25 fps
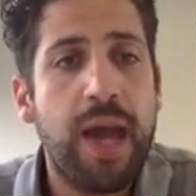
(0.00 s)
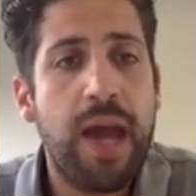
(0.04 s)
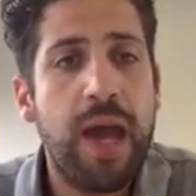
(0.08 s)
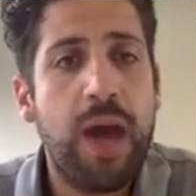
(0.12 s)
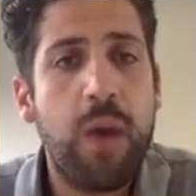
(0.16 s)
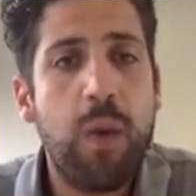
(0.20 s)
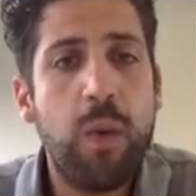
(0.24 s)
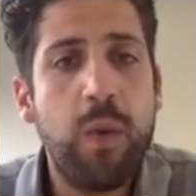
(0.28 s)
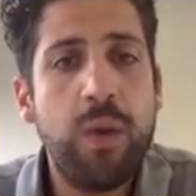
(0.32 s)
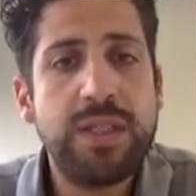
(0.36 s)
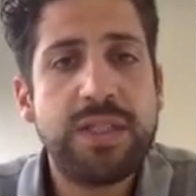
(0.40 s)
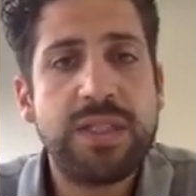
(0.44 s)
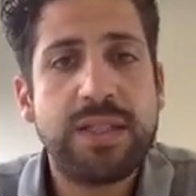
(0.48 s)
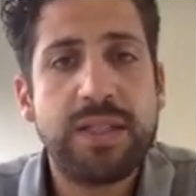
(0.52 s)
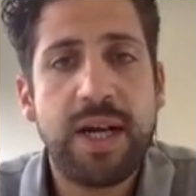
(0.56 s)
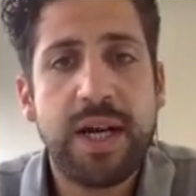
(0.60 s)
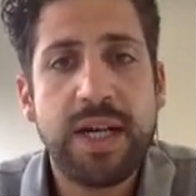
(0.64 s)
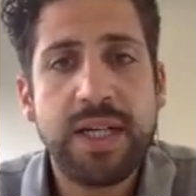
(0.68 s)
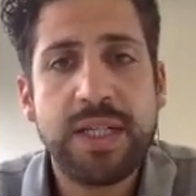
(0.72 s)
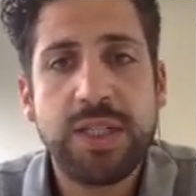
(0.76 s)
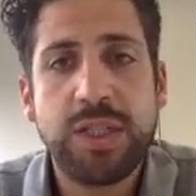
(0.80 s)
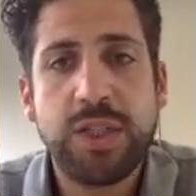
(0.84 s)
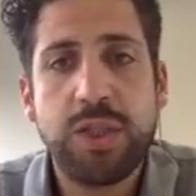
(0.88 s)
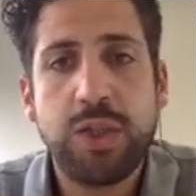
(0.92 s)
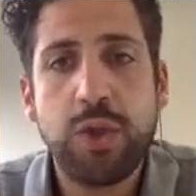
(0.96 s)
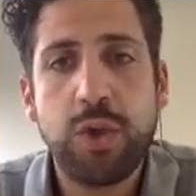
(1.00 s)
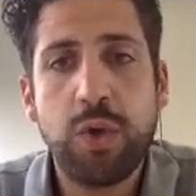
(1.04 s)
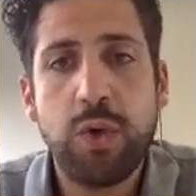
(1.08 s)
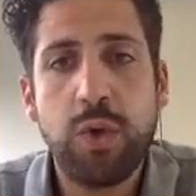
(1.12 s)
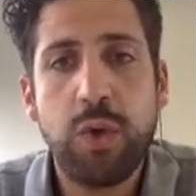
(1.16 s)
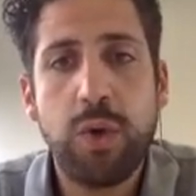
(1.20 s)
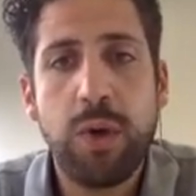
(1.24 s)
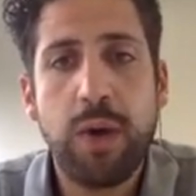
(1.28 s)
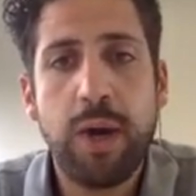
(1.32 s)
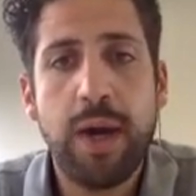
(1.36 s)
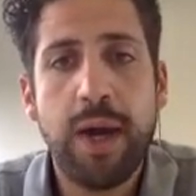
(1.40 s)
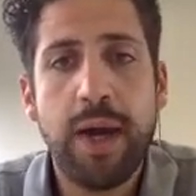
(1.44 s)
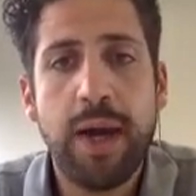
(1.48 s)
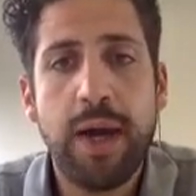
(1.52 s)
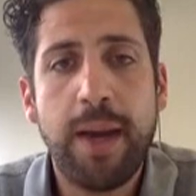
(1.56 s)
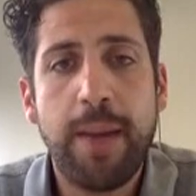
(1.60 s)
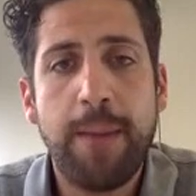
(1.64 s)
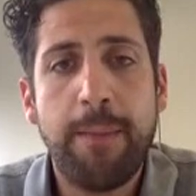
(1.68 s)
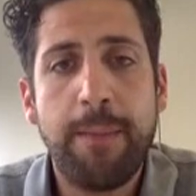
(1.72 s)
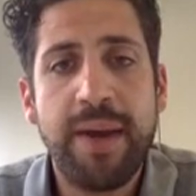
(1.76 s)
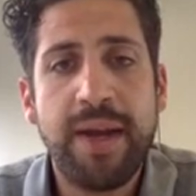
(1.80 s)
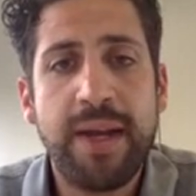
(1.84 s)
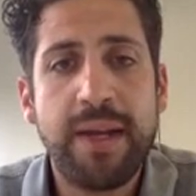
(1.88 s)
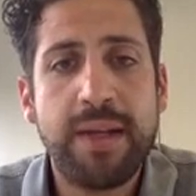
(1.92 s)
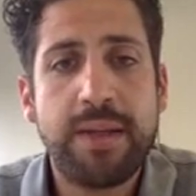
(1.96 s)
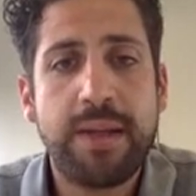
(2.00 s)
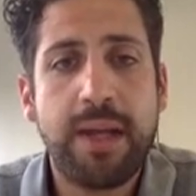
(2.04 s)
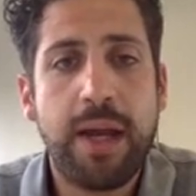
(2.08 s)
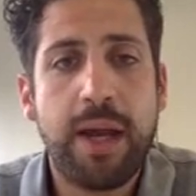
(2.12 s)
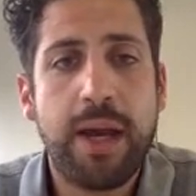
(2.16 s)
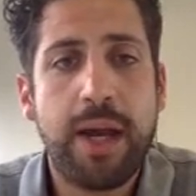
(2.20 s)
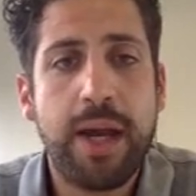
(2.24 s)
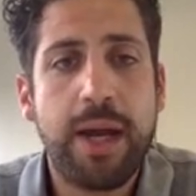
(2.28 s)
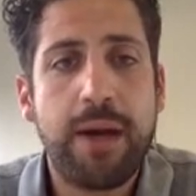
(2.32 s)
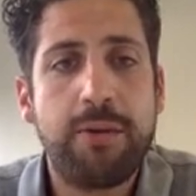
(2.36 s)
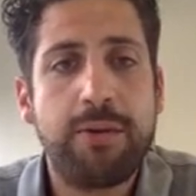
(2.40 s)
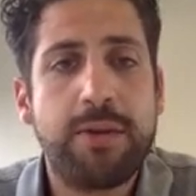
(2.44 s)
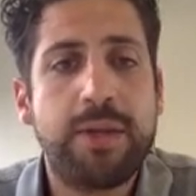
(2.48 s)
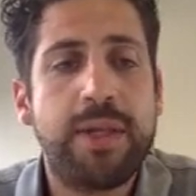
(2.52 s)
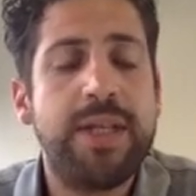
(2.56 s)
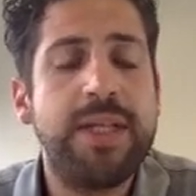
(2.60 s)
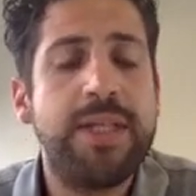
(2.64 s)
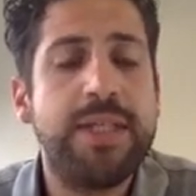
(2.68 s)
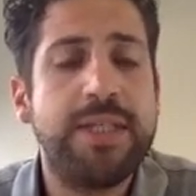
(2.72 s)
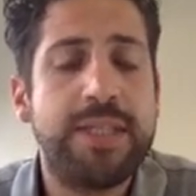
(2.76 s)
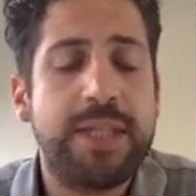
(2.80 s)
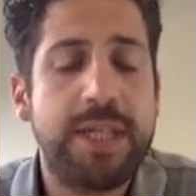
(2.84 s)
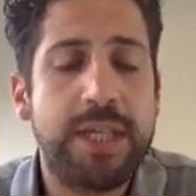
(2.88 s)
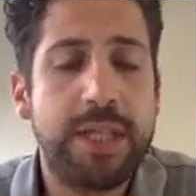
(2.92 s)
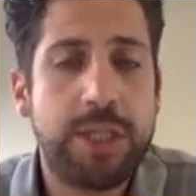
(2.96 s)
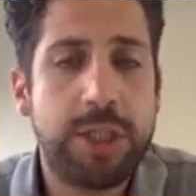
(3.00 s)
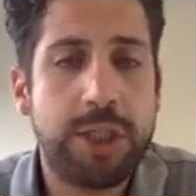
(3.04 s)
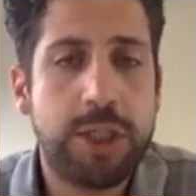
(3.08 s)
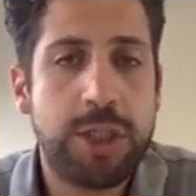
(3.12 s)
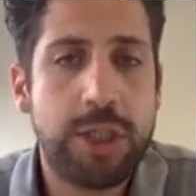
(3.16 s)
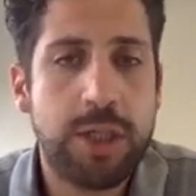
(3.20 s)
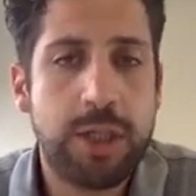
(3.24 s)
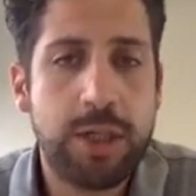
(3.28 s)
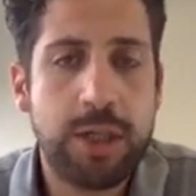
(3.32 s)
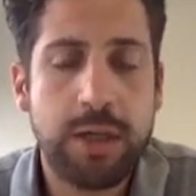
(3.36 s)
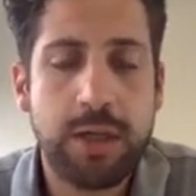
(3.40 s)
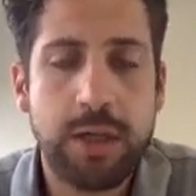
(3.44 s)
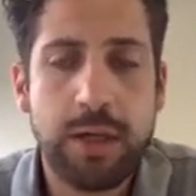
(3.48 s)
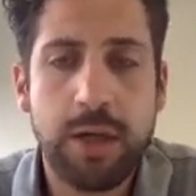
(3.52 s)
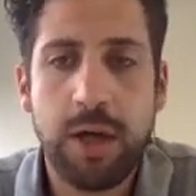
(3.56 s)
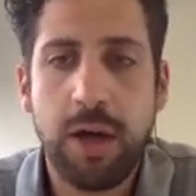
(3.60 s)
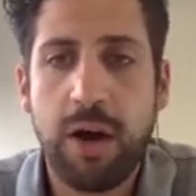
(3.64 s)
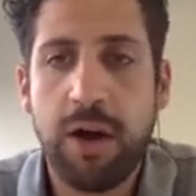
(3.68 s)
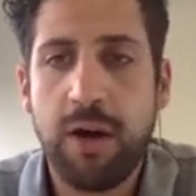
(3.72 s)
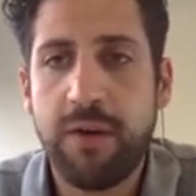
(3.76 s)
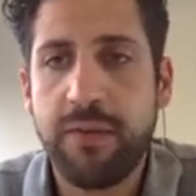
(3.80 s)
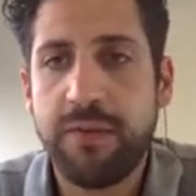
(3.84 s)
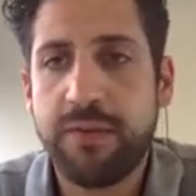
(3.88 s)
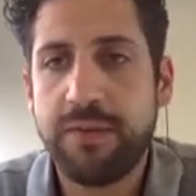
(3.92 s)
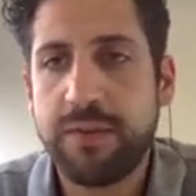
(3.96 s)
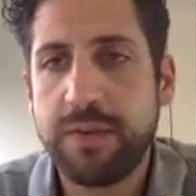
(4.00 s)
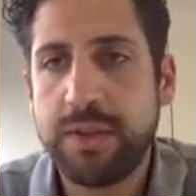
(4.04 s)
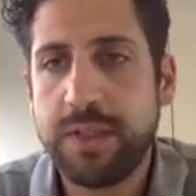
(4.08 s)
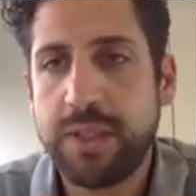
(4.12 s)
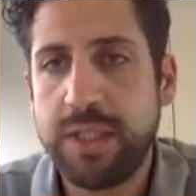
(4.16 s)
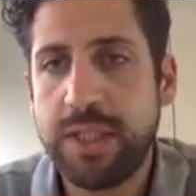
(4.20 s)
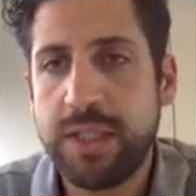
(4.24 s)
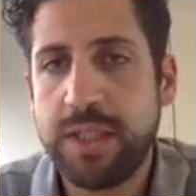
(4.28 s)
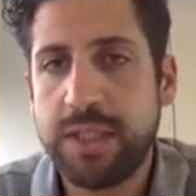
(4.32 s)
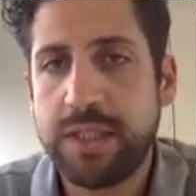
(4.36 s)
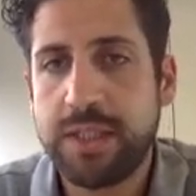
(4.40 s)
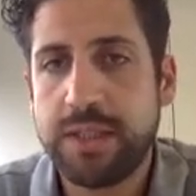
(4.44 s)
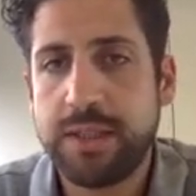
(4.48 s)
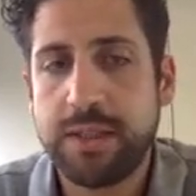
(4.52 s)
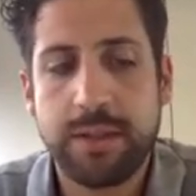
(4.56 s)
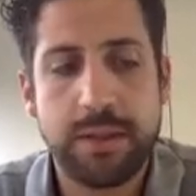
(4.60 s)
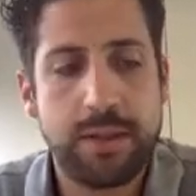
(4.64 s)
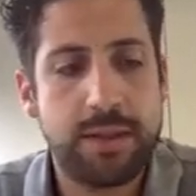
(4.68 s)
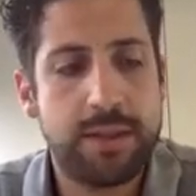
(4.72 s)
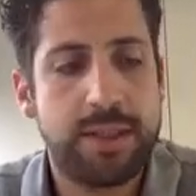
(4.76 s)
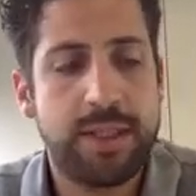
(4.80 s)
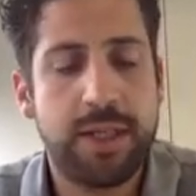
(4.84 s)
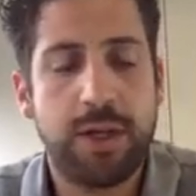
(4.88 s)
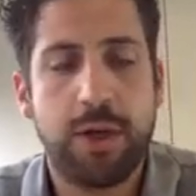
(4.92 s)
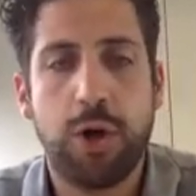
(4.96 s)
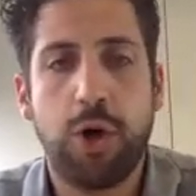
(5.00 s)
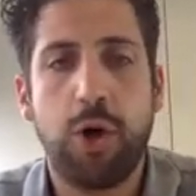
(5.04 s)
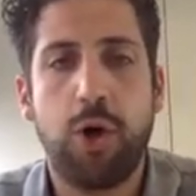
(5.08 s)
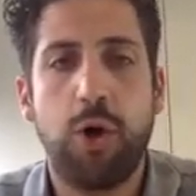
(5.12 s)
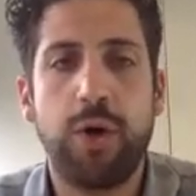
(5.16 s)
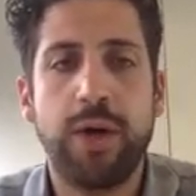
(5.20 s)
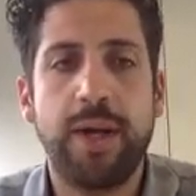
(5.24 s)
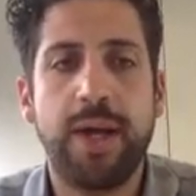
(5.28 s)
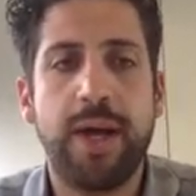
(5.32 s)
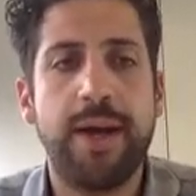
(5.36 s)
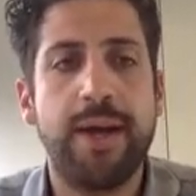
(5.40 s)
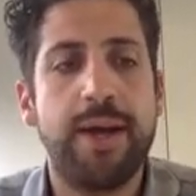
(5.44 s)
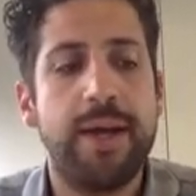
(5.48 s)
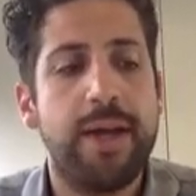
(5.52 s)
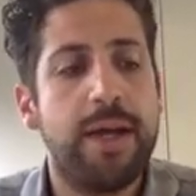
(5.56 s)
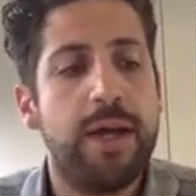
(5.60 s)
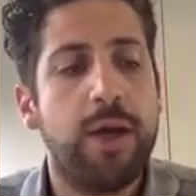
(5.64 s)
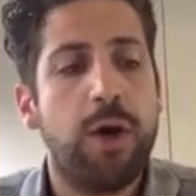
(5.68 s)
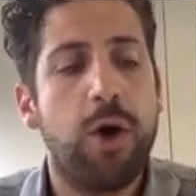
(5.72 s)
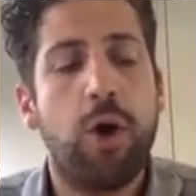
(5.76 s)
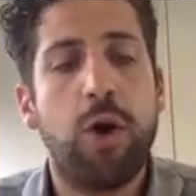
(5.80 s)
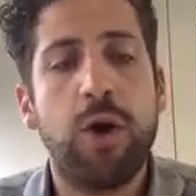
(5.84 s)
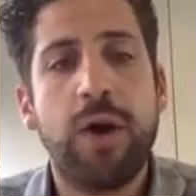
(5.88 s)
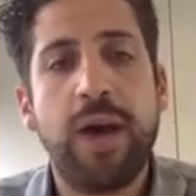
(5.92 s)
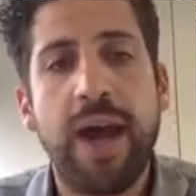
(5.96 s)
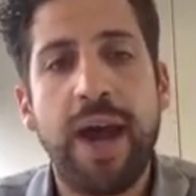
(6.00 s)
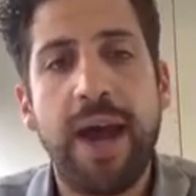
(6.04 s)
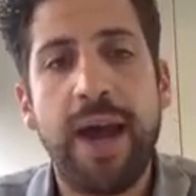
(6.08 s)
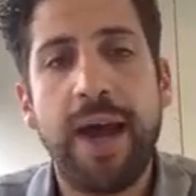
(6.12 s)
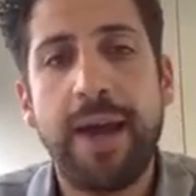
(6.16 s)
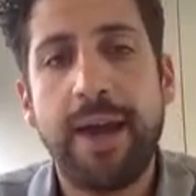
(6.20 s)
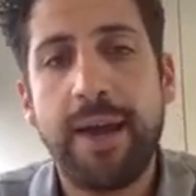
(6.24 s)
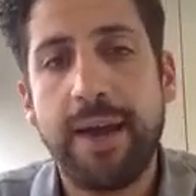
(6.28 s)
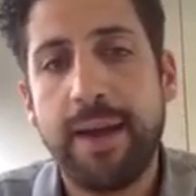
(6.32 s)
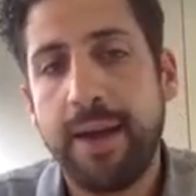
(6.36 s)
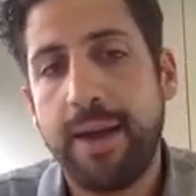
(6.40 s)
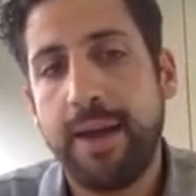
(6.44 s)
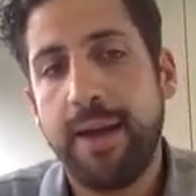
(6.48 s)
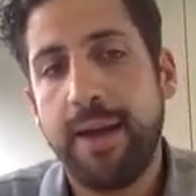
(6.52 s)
And we start to make the characterization of this zirconia. Okay,